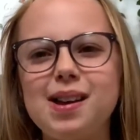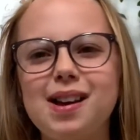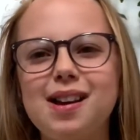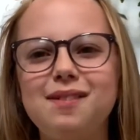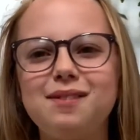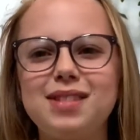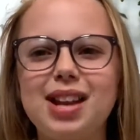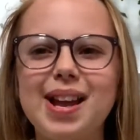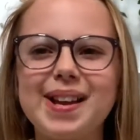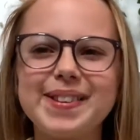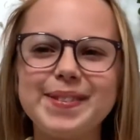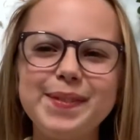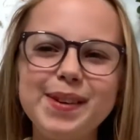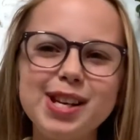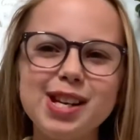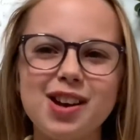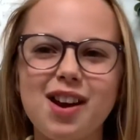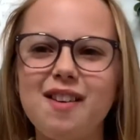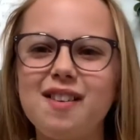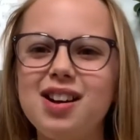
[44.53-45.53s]
next
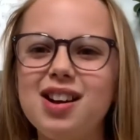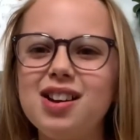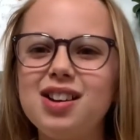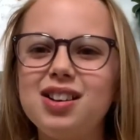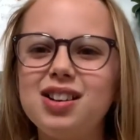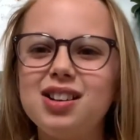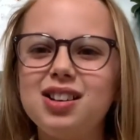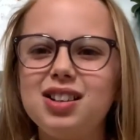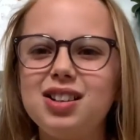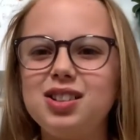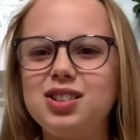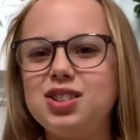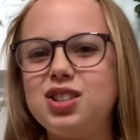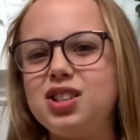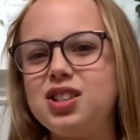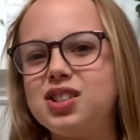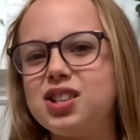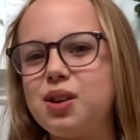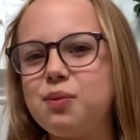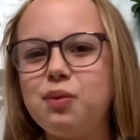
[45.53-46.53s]
video? And
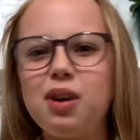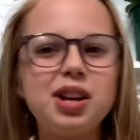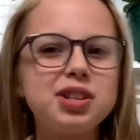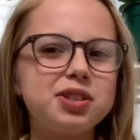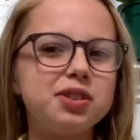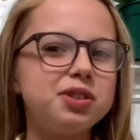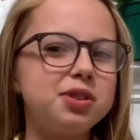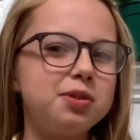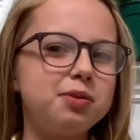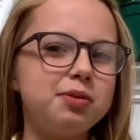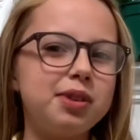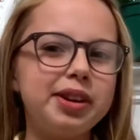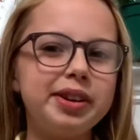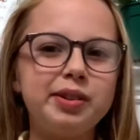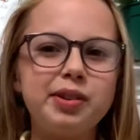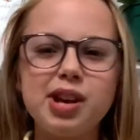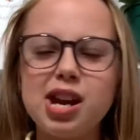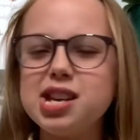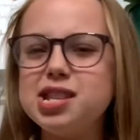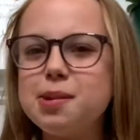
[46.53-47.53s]
she said, why don't you
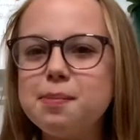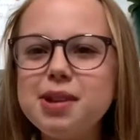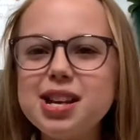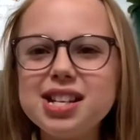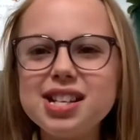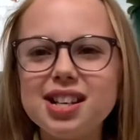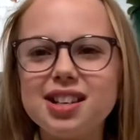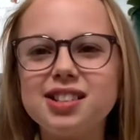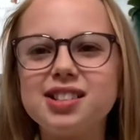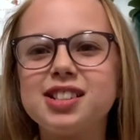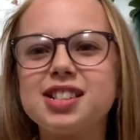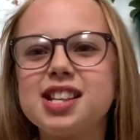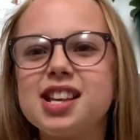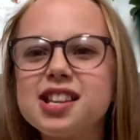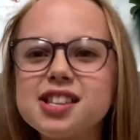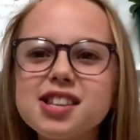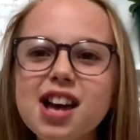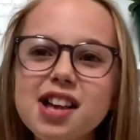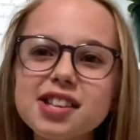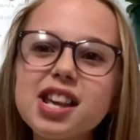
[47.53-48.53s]
recreate the Minions?
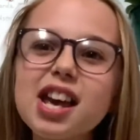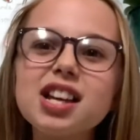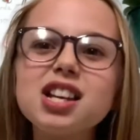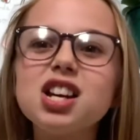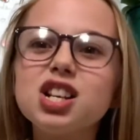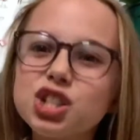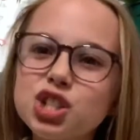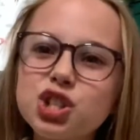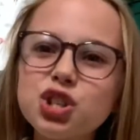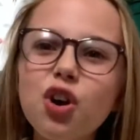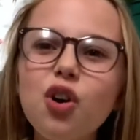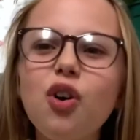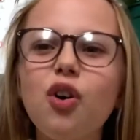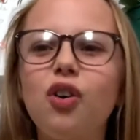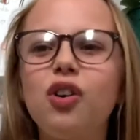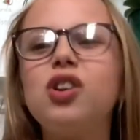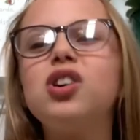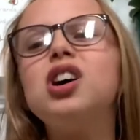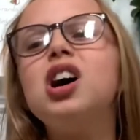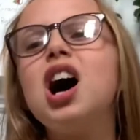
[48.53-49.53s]
So I was like,
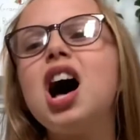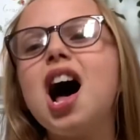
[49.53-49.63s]
sure.